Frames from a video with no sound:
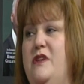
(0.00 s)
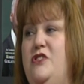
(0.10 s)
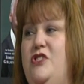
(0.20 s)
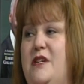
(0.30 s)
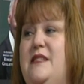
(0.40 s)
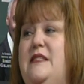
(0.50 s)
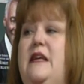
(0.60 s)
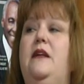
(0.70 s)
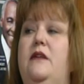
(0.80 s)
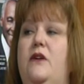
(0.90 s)
that just
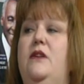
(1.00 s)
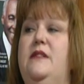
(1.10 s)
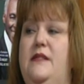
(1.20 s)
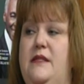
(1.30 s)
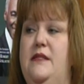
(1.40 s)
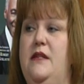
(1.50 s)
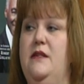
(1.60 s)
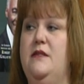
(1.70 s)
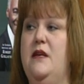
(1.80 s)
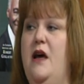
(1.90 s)
need a little assistance.